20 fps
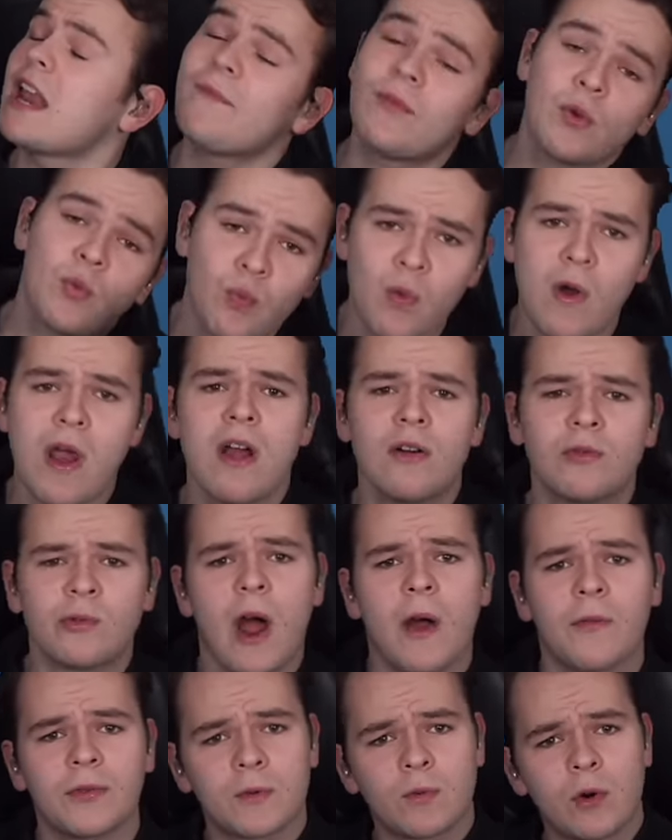mean,
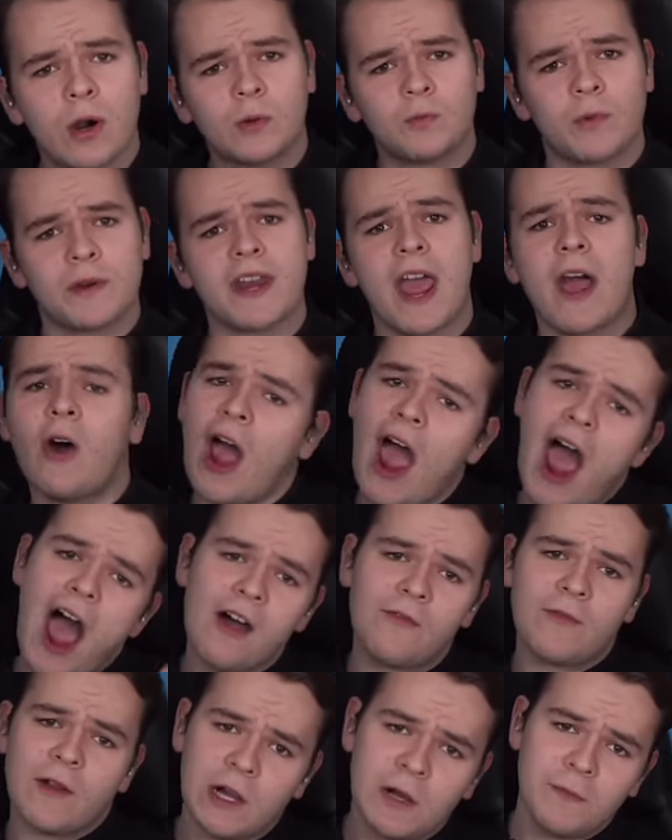everywhere around the world, we now
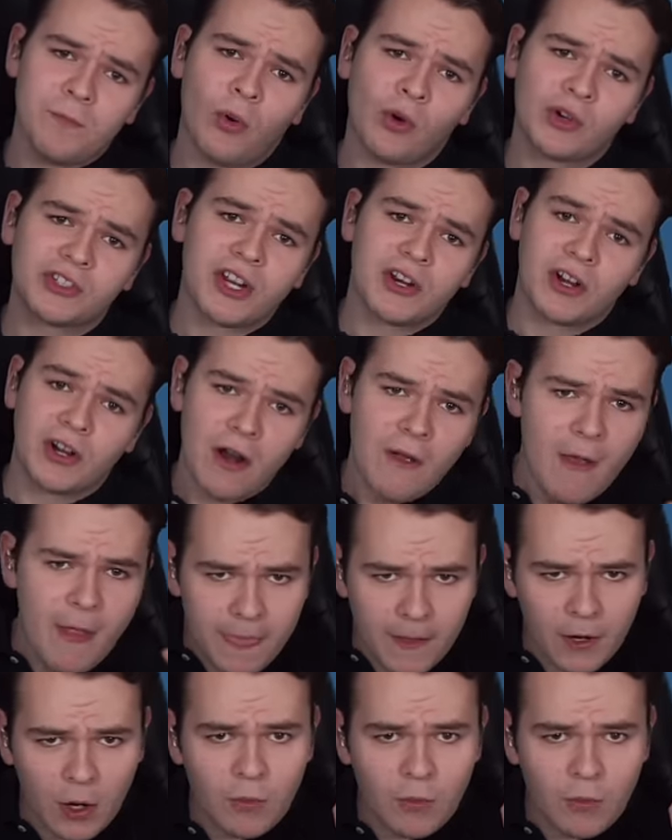have airports that are,